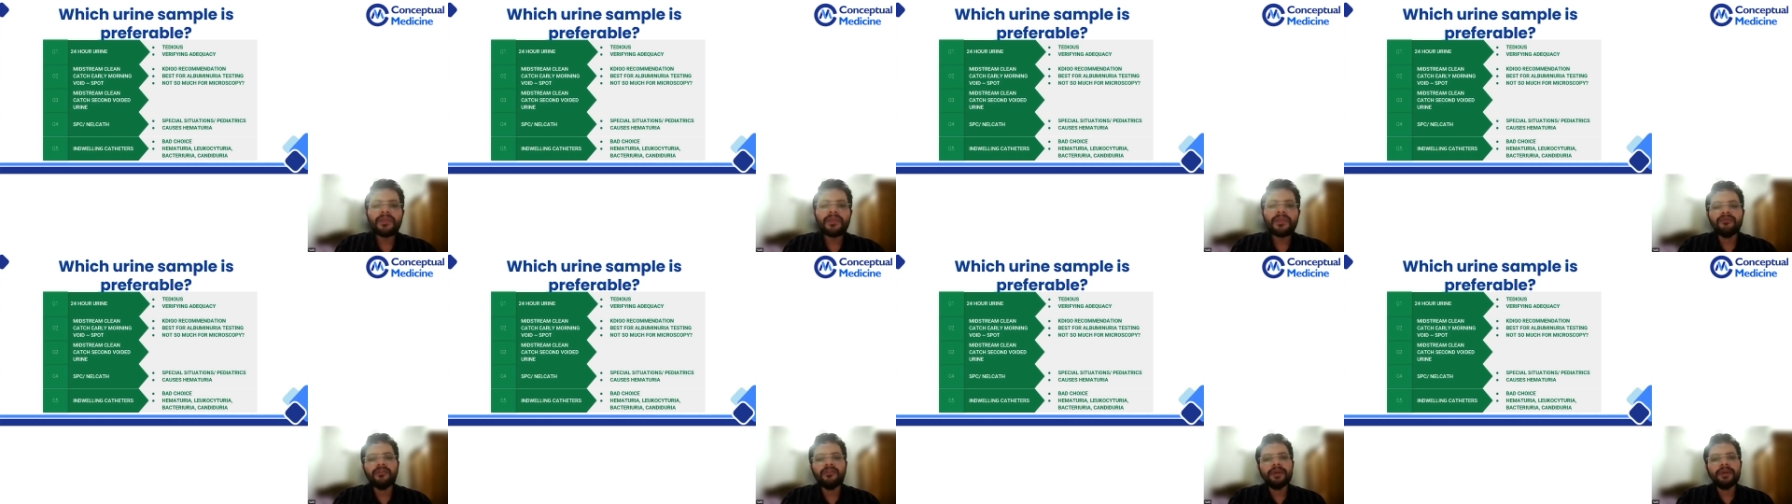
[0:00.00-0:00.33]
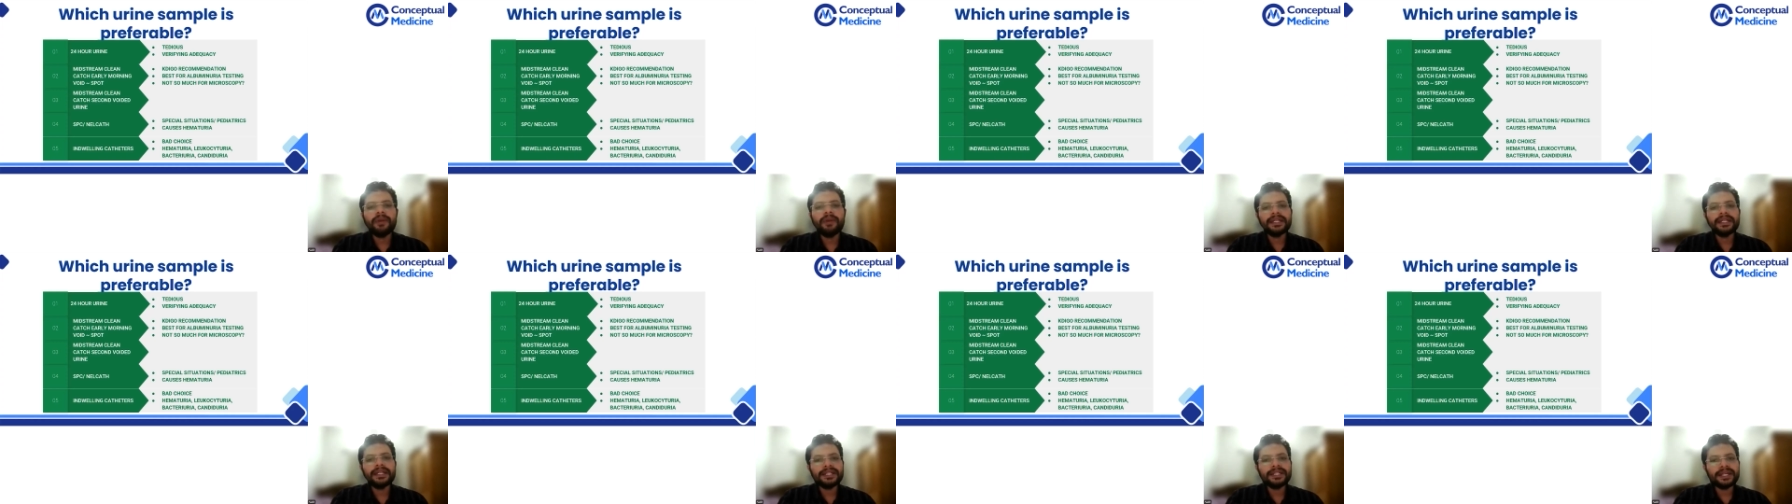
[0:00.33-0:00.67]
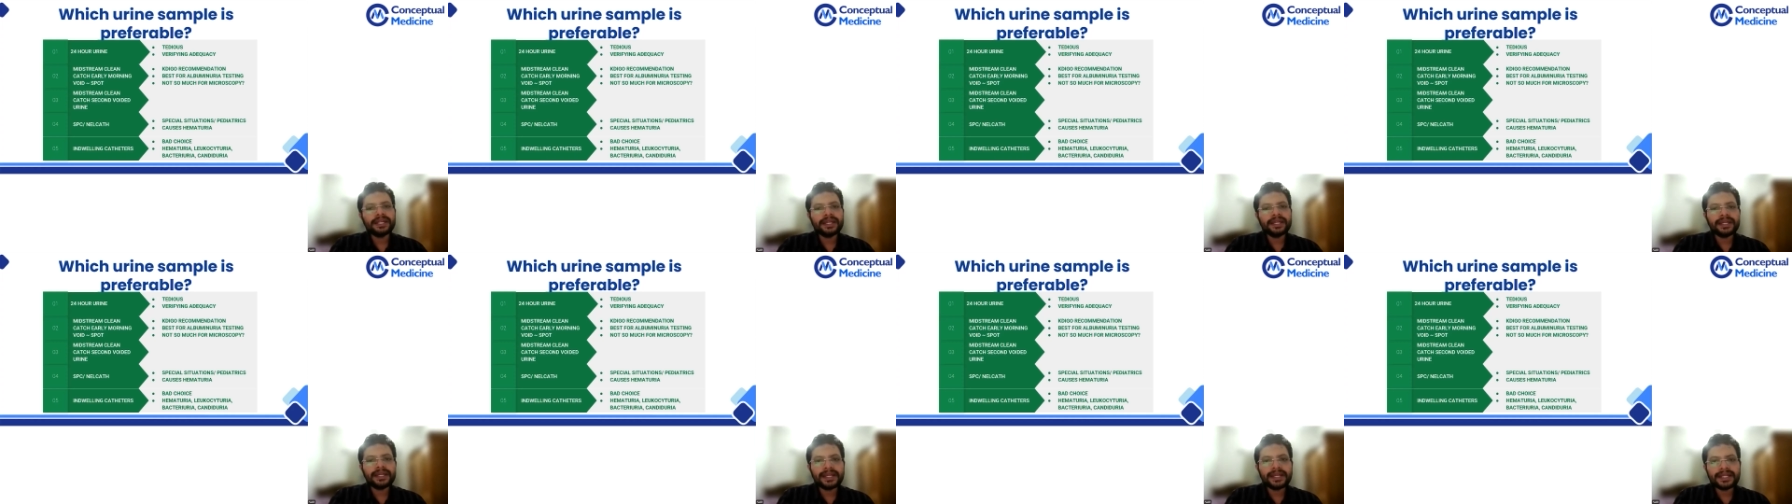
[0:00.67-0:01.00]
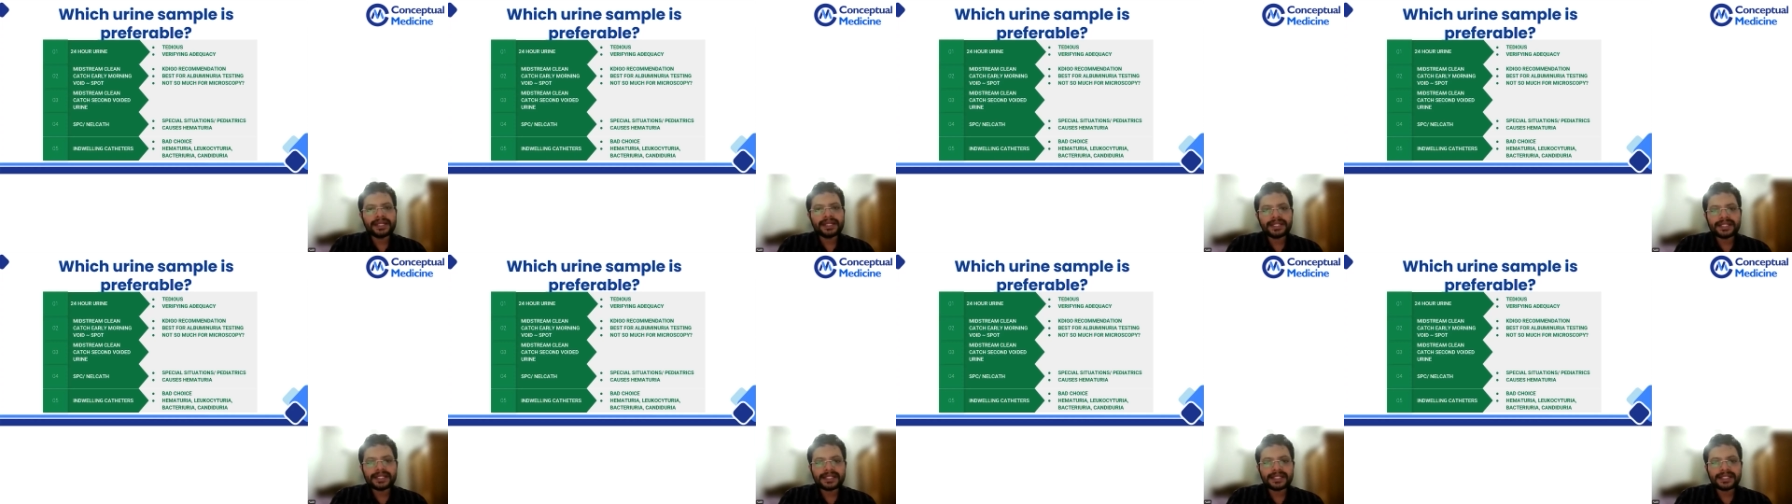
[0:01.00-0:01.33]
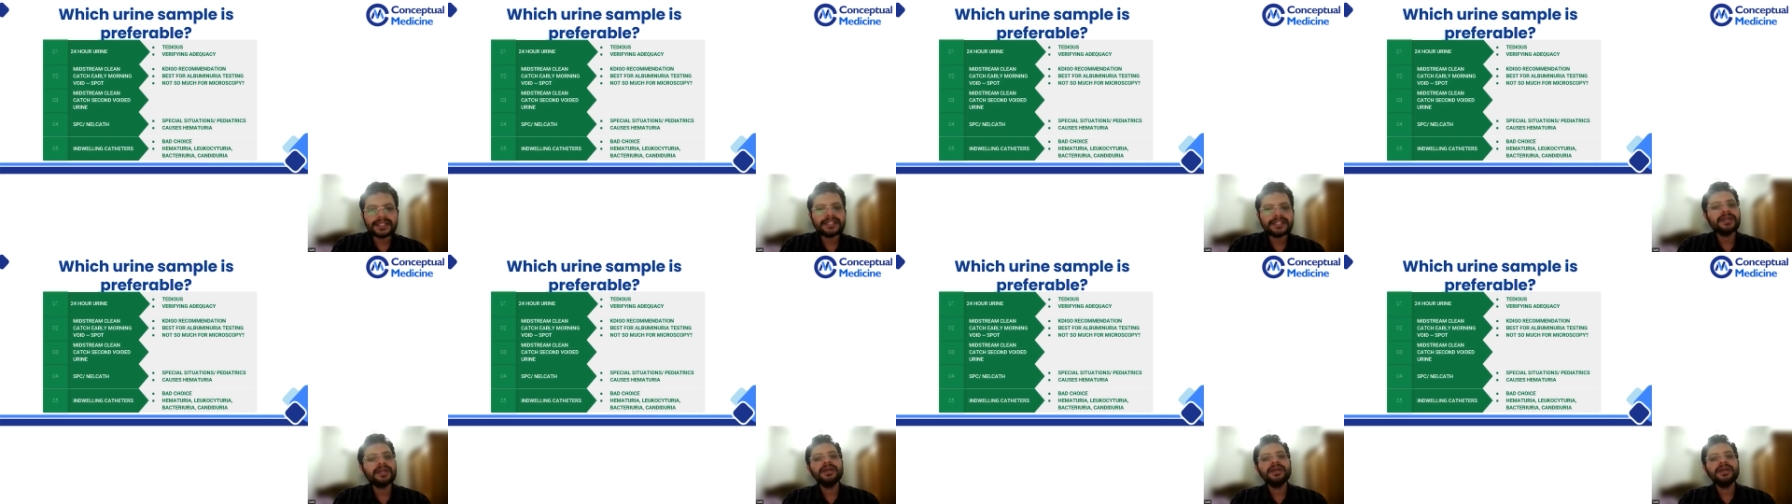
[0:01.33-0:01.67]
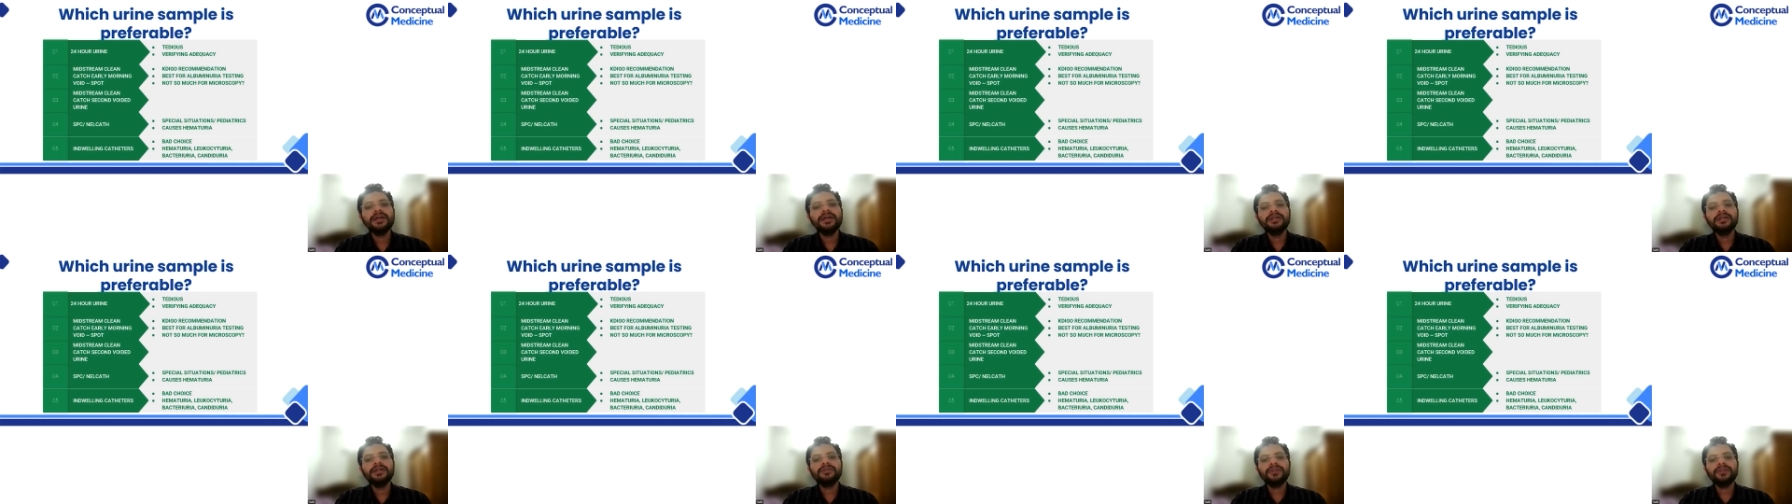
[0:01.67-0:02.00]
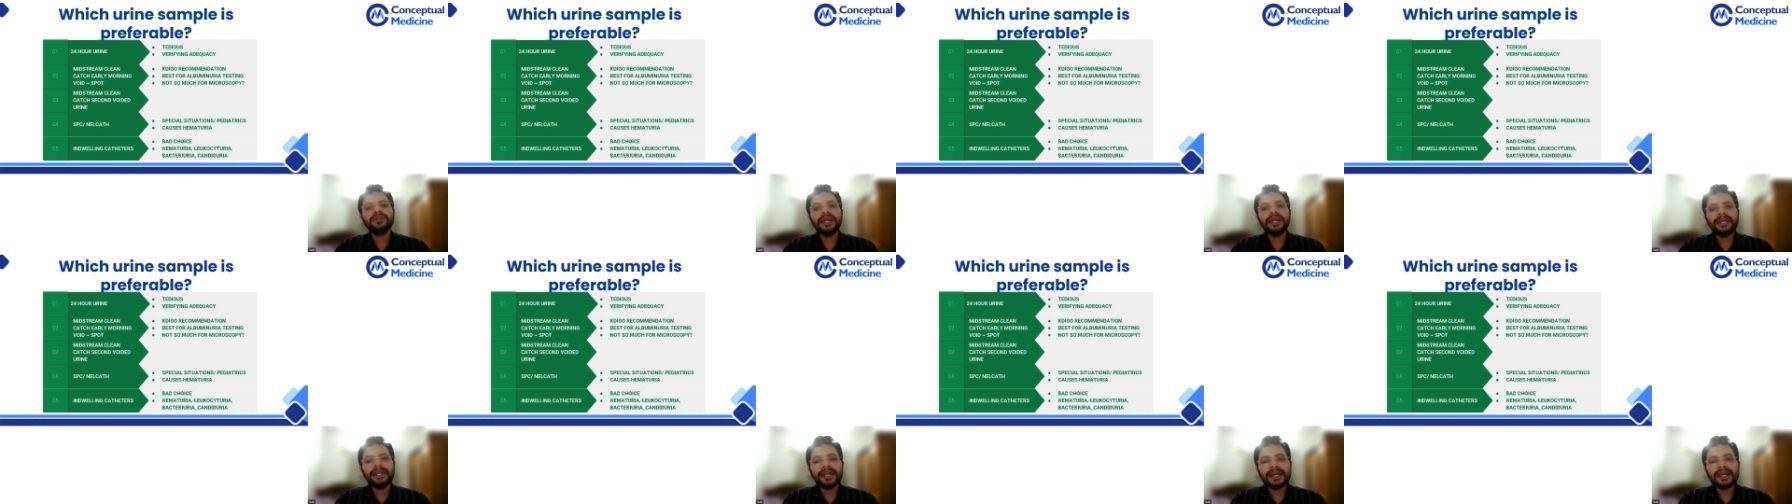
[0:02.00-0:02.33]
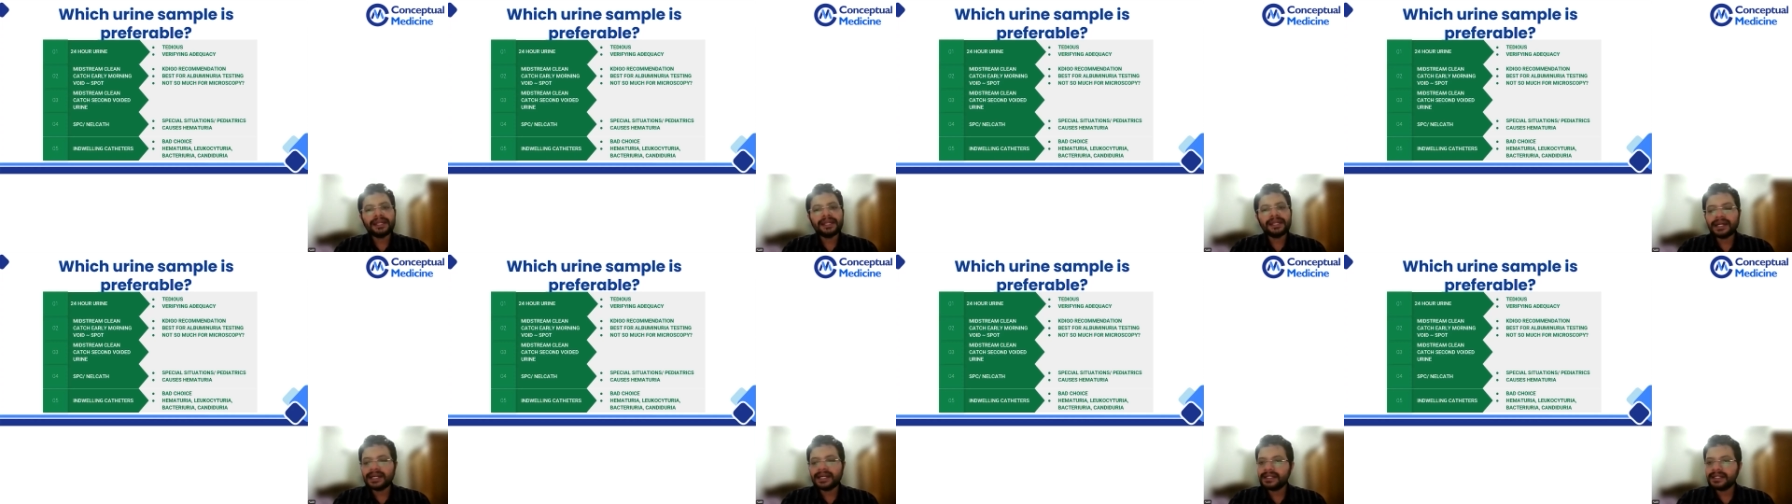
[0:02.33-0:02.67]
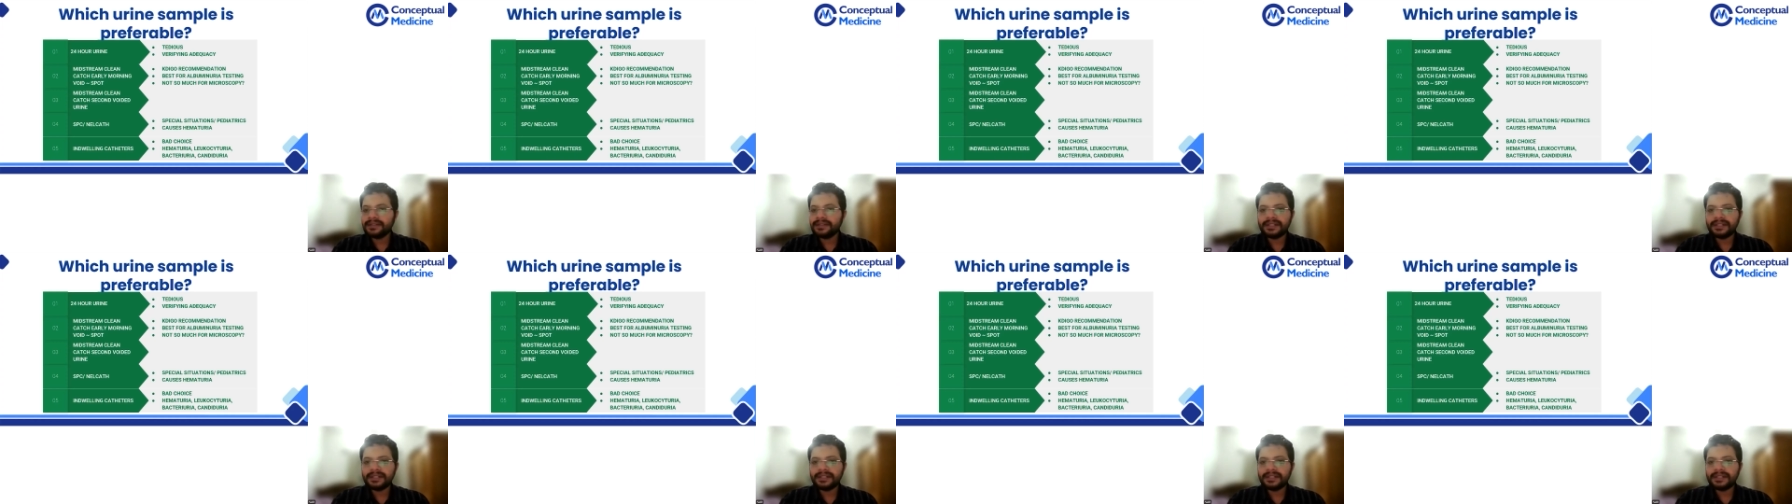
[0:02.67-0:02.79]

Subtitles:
for managing kidney diseases. So they tell that